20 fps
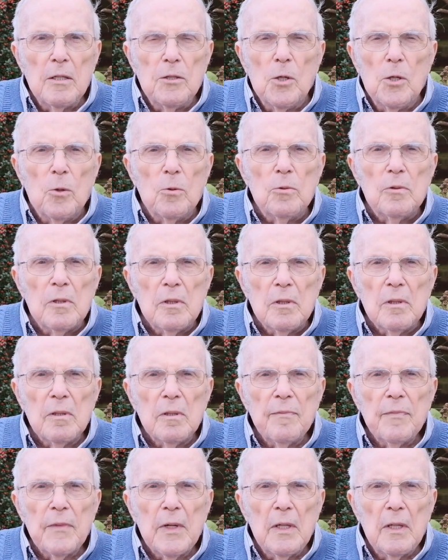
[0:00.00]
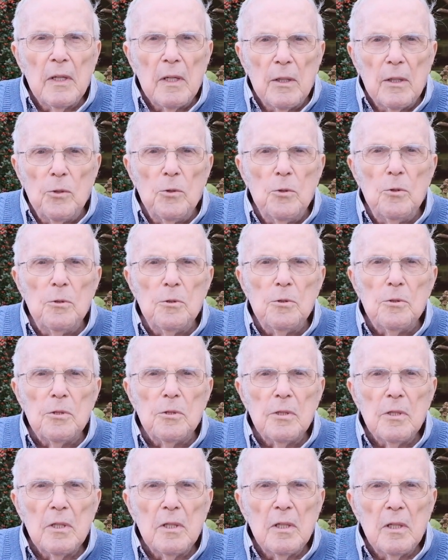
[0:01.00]
"Don't
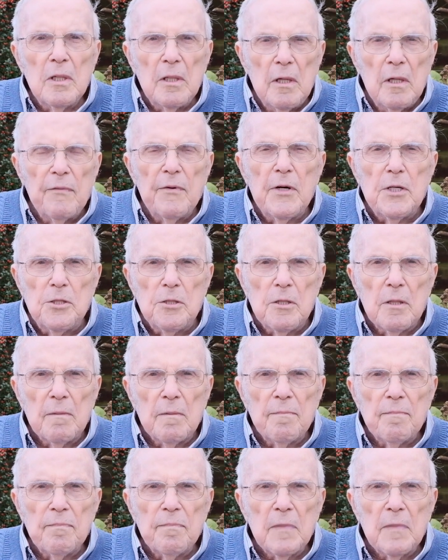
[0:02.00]
lose the vision.